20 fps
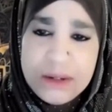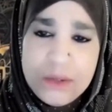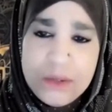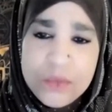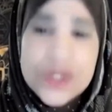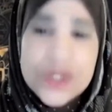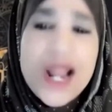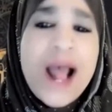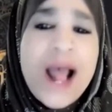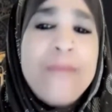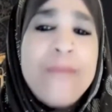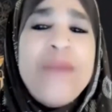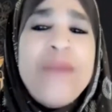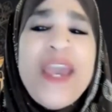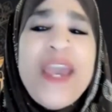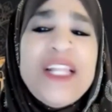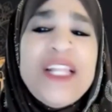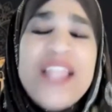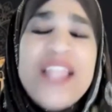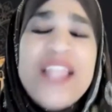When I
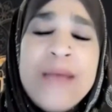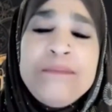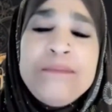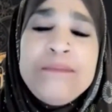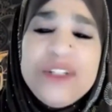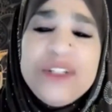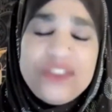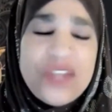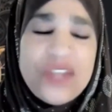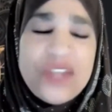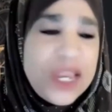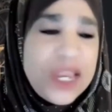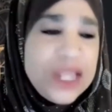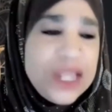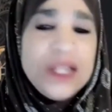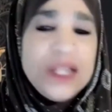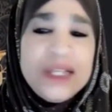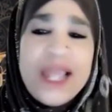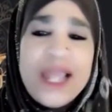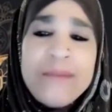make that
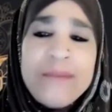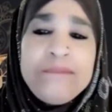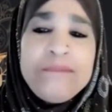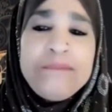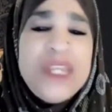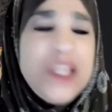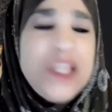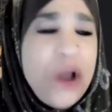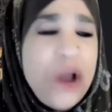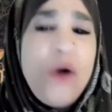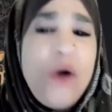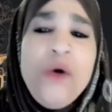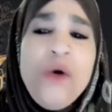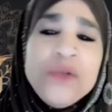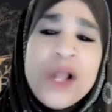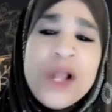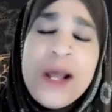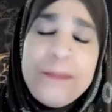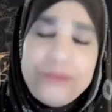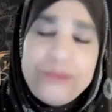mistake, let me
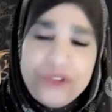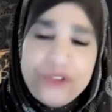own up